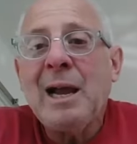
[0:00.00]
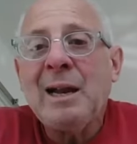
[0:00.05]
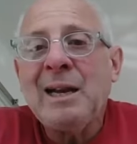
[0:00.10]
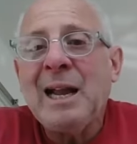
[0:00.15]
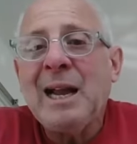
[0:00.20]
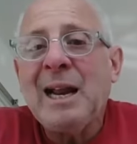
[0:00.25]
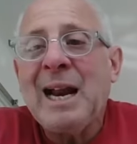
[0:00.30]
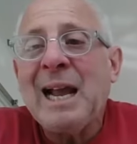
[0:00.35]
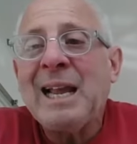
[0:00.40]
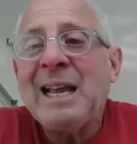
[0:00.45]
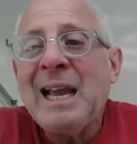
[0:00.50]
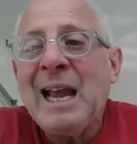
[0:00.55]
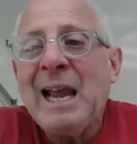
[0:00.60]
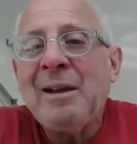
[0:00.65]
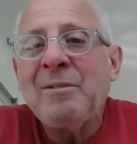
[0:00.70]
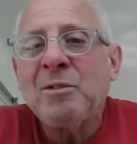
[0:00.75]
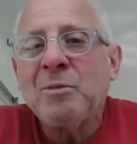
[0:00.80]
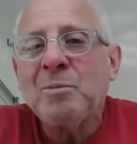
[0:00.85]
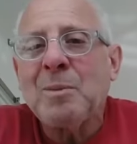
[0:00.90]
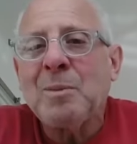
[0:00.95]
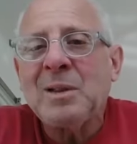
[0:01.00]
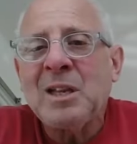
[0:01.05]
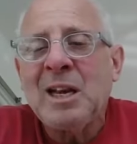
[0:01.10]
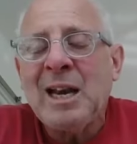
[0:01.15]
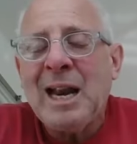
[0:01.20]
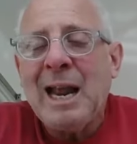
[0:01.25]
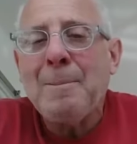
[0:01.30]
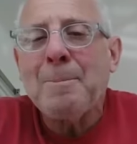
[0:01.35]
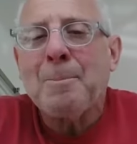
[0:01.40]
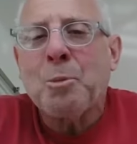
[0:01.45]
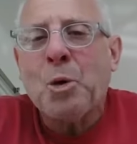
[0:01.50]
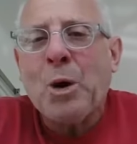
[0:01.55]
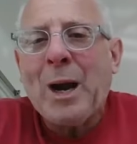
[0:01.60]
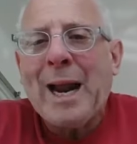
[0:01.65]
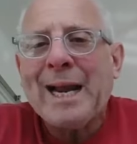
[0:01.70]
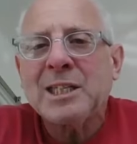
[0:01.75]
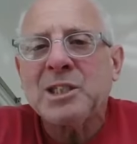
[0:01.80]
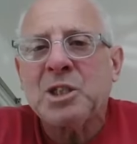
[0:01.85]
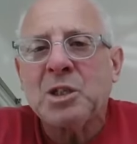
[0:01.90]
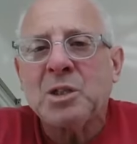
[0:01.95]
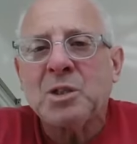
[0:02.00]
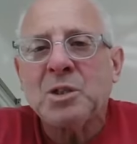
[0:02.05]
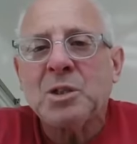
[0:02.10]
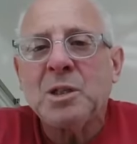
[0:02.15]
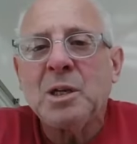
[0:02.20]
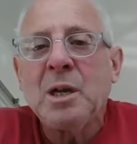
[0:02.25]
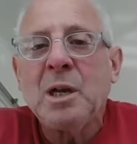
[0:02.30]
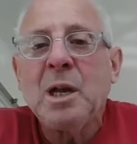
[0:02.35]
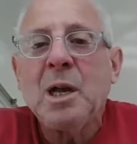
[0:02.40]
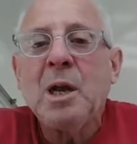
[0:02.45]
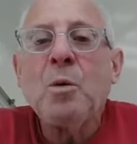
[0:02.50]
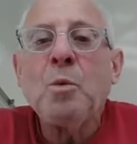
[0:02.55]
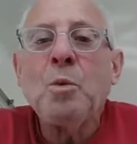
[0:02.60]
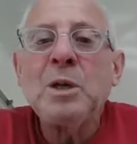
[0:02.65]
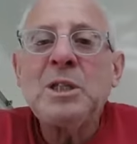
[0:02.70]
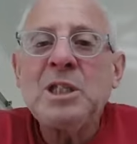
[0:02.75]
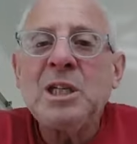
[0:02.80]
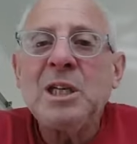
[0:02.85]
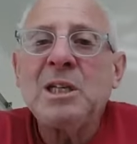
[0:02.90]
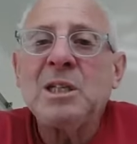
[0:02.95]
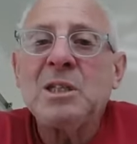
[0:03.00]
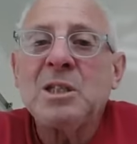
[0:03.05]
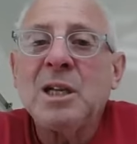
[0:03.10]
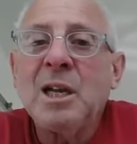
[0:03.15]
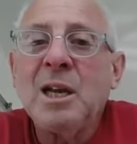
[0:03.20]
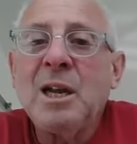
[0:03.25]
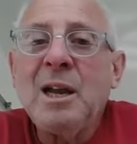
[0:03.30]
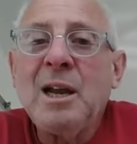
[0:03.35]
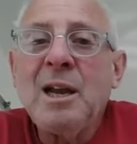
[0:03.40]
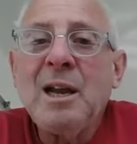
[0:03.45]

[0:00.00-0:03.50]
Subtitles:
And I gave them the name Praxis, which is